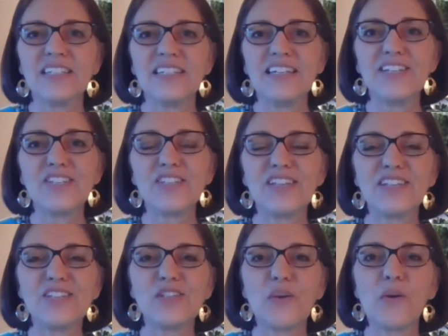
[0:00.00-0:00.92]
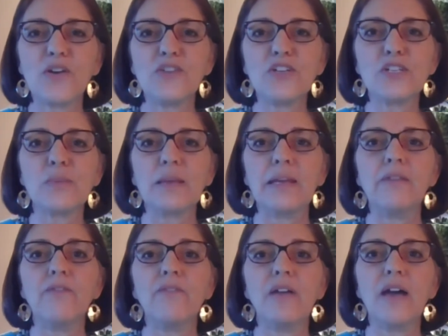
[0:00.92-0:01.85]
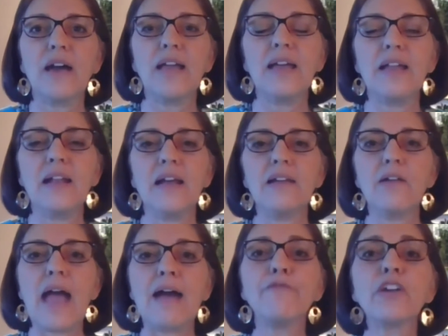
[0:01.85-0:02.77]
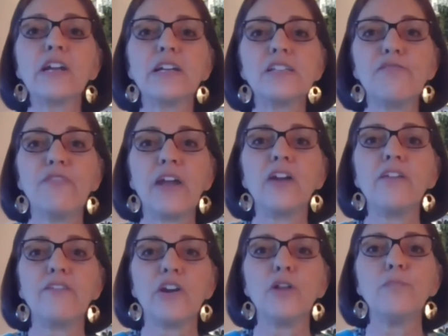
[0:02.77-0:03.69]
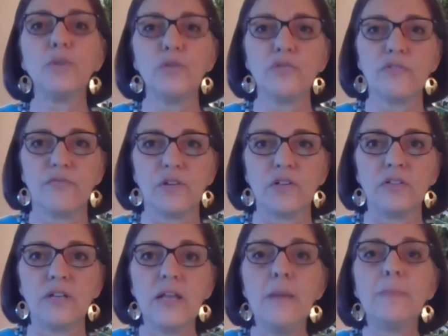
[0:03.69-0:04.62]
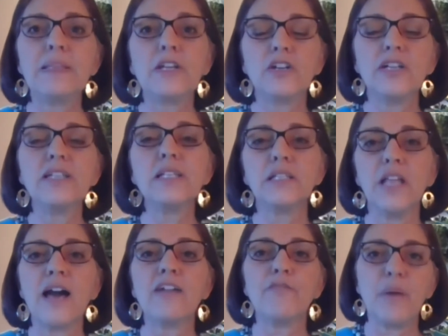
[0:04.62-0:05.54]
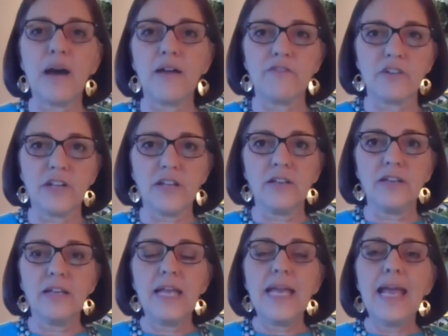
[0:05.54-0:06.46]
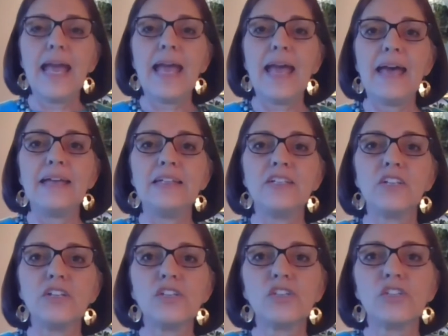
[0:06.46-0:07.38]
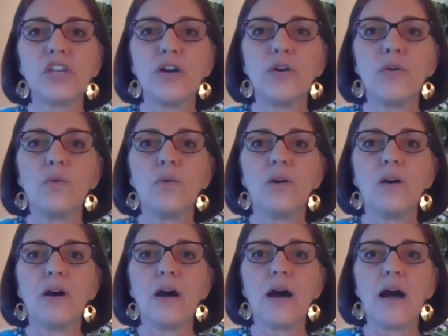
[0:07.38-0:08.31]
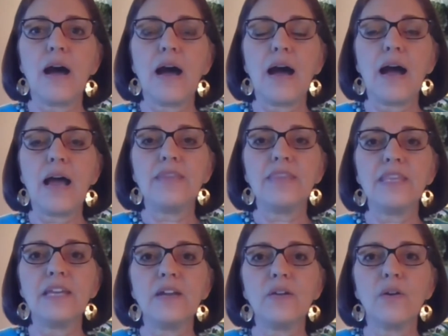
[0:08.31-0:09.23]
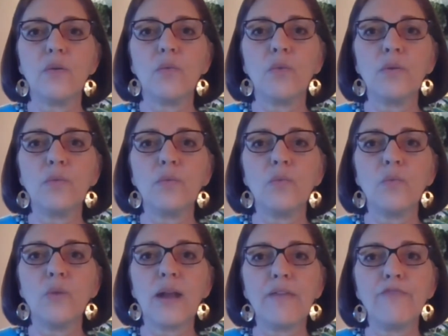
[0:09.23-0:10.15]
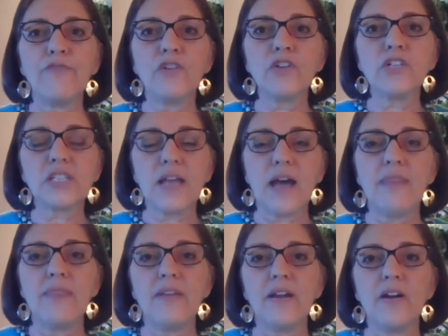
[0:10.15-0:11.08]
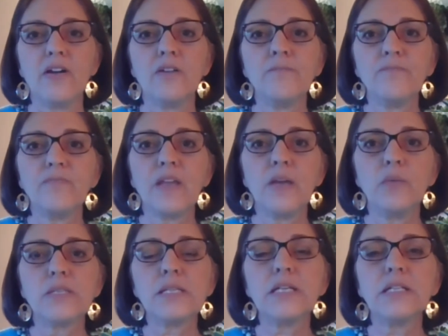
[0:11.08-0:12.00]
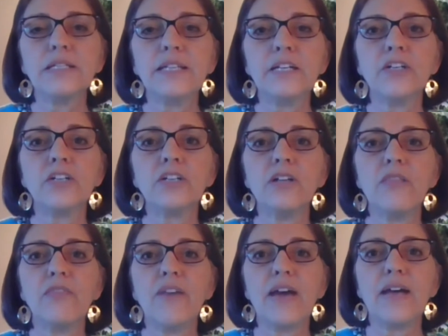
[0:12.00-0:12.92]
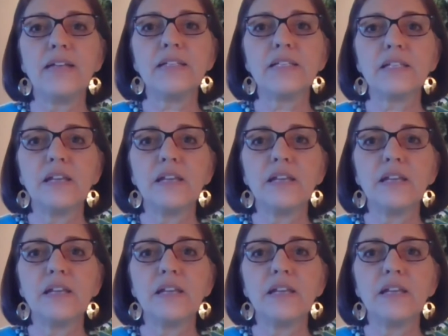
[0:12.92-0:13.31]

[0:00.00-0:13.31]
it's so hard to explain. Africa is very, very beautiful, but there is a lot of poverty. And so I think when I first got there, it was clear that